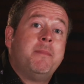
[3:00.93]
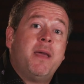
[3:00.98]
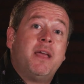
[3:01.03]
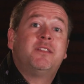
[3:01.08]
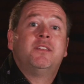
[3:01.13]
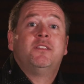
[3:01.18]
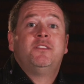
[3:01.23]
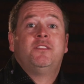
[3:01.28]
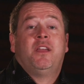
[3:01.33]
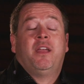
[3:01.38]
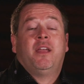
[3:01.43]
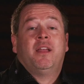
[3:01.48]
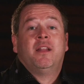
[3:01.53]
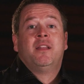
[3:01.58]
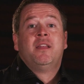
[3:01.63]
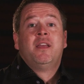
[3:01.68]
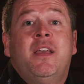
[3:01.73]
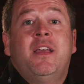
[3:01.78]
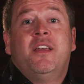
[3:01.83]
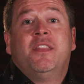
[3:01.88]
messaging
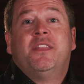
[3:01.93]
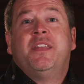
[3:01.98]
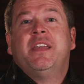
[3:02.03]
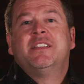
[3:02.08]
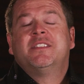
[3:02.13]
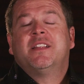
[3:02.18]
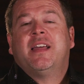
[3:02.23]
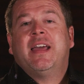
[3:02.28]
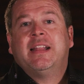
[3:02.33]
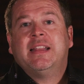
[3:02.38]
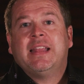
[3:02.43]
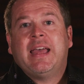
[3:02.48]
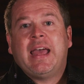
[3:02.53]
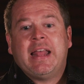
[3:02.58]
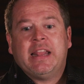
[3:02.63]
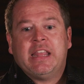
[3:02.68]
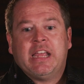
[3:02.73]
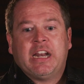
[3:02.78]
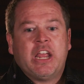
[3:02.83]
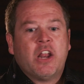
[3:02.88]
and things like
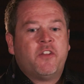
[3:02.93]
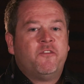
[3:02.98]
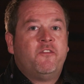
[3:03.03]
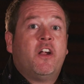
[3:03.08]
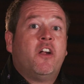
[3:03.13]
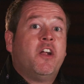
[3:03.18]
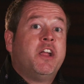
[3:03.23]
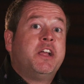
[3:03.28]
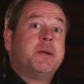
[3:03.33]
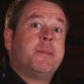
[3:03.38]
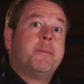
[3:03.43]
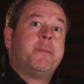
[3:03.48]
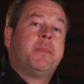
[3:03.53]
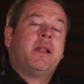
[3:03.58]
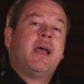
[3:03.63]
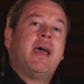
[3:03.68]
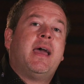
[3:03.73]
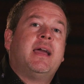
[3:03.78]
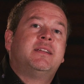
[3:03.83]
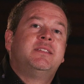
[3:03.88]
that get very
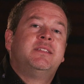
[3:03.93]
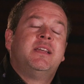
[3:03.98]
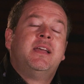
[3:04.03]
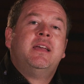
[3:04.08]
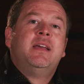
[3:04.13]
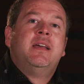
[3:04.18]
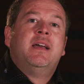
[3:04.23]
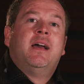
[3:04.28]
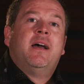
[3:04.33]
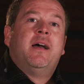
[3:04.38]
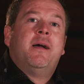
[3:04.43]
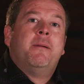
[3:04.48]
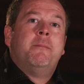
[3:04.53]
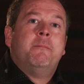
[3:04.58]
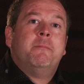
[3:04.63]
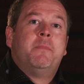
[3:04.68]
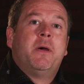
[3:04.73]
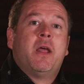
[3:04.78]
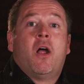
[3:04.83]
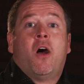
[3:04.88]
complex,
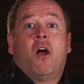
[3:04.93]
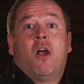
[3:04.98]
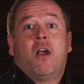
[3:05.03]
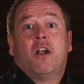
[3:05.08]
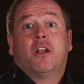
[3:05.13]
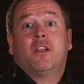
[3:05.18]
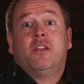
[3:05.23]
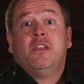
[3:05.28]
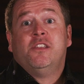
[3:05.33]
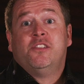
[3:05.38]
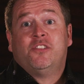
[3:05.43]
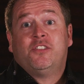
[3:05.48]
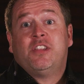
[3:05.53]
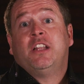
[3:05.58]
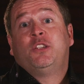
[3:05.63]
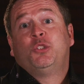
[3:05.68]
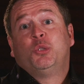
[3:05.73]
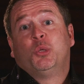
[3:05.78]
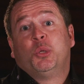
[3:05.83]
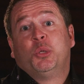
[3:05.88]
but are
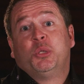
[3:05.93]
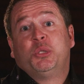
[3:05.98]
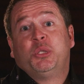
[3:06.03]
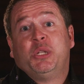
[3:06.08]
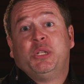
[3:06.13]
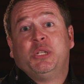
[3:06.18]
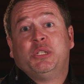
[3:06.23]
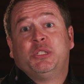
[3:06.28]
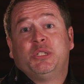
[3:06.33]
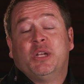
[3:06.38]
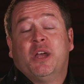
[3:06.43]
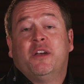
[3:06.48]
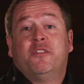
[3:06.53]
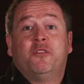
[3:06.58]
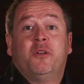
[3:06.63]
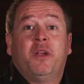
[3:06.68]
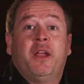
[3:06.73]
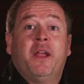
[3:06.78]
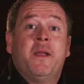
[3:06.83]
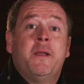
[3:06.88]
essential to
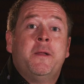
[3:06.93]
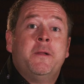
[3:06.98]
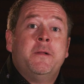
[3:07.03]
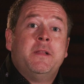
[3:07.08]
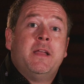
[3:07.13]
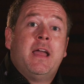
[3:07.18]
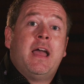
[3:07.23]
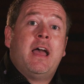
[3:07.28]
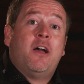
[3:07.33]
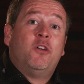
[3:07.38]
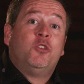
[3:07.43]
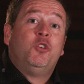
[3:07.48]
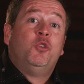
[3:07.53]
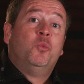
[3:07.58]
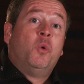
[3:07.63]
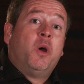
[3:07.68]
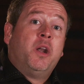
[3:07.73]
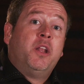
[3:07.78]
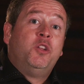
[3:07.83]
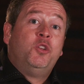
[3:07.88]
discovering how you
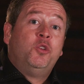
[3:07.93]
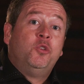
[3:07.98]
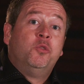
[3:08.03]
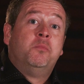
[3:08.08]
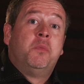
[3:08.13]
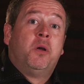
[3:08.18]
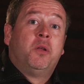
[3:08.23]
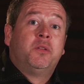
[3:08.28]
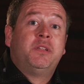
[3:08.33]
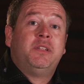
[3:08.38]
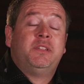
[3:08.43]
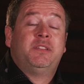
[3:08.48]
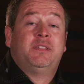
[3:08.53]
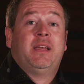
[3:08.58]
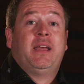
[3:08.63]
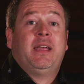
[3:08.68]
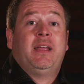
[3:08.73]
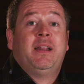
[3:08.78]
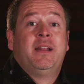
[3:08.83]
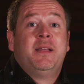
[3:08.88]
want to do
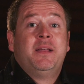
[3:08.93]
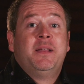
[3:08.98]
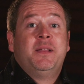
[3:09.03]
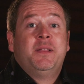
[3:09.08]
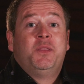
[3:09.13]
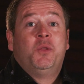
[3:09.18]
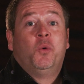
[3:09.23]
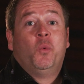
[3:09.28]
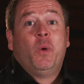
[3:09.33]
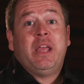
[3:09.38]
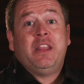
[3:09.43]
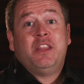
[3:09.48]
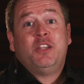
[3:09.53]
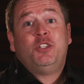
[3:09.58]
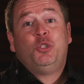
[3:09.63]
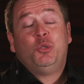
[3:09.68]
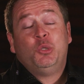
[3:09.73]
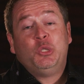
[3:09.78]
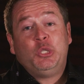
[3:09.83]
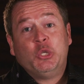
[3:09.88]
multi-site the way
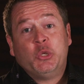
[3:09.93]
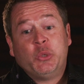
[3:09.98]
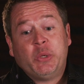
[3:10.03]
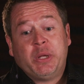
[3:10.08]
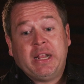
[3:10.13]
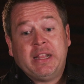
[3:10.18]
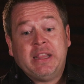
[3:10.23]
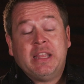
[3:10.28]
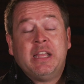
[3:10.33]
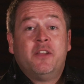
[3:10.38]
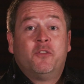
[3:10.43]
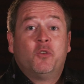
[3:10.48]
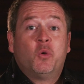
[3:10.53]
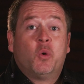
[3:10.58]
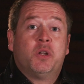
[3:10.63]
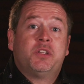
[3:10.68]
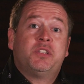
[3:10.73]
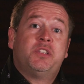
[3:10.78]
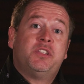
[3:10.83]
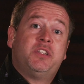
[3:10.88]
that you do it. And then of
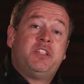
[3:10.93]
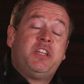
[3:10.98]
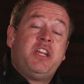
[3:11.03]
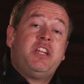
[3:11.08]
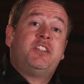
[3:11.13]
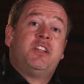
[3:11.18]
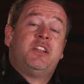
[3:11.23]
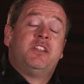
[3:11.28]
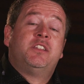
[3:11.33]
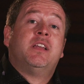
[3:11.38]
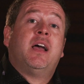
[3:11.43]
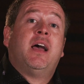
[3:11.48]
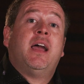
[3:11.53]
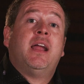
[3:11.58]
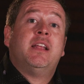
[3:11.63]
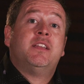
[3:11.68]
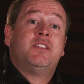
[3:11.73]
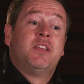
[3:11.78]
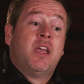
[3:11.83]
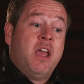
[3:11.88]
course the teaching
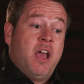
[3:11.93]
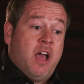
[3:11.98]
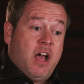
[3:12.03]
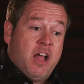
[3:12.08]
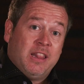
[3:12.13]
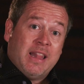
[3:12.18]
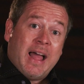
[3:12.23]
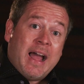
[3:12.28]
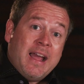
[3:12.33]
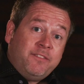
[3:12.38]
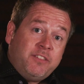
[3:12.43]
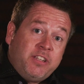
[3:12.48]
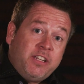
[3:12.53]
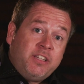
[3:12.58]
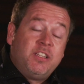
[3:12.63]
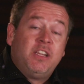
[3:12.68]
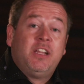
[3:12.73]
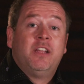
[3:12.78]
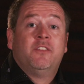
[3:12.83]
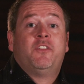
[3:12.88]
side is a live
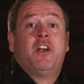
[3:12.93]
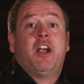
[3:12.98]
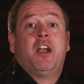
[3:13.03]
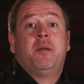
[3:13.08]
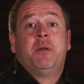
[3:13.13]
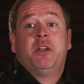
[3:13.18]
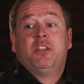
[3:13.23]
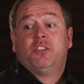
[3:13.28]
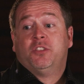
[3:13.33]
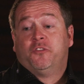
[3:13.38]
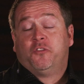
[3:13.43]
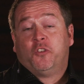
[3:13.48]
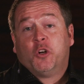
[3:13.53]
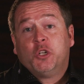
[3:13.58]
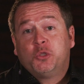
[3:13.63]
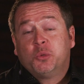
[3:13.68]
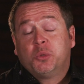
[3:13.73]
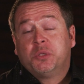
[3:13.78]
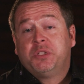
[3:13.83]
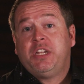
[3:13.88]
teaching environment, is a
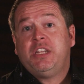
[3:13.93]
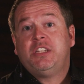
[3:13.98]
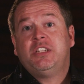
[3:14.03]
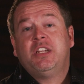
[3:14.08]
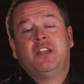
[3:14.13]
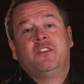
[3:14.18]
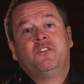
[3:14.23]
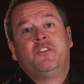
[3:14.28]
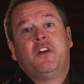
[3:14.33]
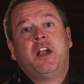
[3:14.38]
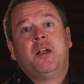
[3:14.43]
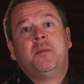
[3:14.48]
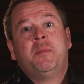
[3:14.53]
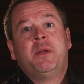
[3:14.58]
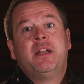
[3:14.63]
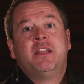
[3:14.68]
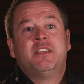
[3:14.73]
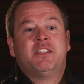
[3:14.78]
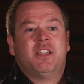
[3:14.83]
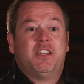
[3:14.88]
virtual teaching
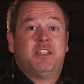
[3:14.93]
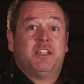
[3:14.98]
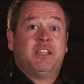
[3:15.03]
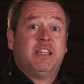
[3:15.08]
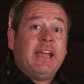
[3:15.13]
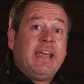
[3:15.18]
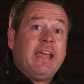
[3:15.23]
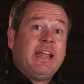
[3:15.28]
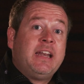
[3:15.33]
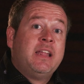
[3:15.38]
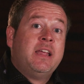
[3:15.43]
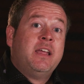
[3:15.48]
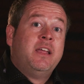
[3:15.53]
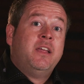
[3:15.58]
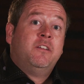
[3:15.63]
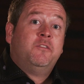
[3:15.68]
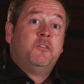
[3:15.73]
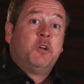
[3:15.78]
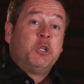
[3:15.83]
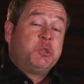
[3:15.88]
environment, is a delayed
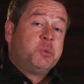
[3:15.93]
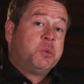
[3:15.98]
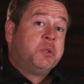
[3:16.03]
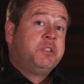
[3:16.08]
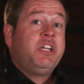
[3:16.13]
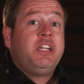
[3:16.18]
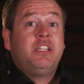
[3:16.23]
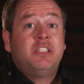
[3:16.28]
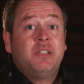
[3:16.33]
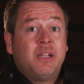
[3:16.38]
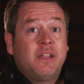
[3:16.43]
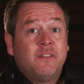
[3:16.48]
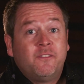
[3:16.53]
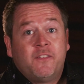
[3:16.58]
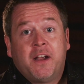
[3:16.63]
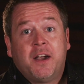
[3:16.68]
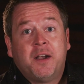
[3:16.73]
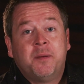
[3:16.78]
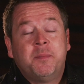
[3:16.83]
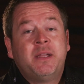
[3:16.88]
virtual teaching
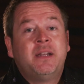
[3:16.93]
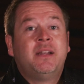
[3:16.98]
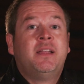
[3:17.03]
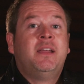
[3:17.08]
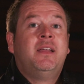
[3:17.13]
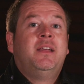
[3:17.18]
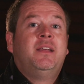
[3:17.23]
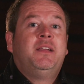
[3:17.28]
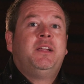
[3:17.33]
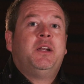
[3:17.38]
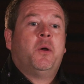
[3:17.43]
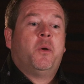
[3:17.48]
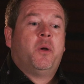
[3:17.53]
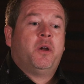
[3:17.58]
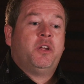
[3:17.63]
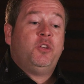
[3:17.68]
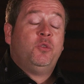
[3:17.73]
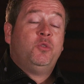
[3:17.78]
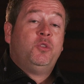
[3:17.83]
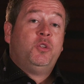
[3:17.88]
environment. You know,
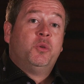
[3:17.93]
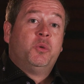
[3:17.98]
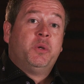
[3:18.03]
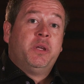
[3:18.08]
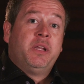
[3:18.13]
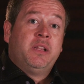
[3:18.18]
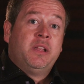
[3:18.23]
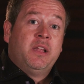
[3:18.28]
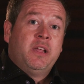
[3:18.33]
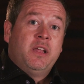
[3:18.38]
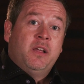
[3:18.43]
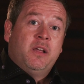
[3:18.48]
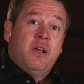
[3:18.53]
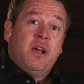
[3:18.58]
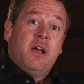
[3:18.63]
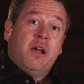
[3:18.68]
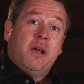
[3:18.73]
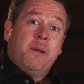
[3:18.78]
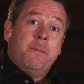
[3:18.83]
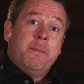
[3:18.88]
are you doing
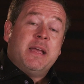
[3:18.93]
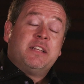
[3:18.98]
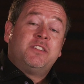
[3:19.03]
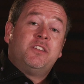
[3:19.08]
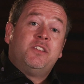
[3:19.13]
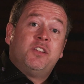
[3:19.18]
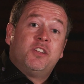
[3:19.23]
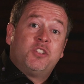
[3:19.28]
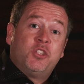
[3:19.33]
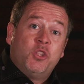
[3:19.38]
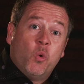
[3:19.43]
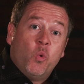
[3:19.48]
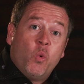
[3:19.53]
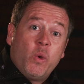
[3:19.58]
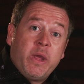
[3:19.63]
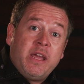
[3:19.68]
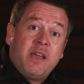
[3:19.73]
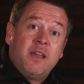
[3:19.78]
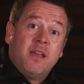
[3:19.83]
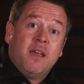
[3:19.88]
messages the
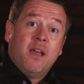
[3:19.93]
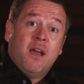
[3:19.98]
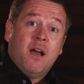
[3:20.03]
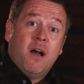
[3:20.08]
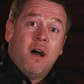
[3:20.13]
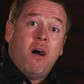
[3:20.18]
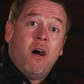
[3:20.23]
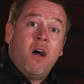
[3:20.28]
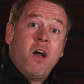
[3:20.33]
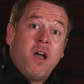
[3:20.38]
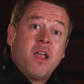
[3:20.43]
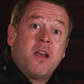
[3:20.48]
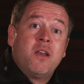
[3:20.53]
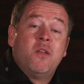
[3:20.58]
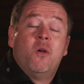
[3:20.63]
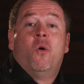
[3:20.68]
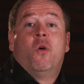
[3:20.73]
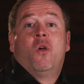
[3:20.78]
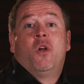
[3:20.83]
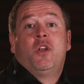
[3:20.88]
week on,
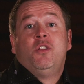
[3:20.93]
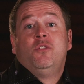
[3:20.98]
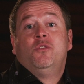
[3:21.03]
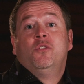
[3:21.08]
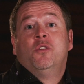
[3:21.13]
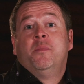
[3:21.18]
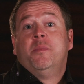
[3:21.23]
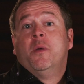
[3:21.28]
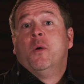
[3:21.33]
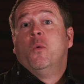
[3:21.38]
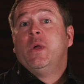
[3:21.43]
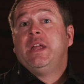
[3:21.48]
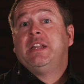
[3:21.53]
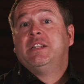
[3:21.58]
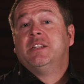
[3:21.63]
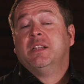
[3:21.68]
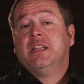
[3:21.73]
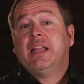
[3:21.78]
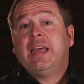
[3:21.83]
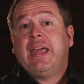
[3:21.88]
or are you doing the week
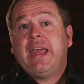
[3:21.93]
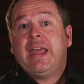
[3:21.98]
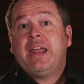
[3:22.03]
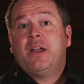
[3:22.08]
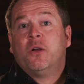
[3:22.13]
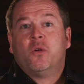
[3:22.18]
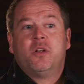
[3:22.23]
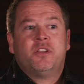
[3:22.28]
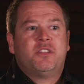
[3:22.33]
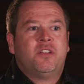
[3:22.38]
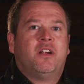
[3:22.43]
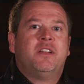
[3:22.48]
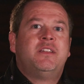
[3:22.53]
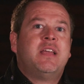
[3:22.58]
delayed, or is there a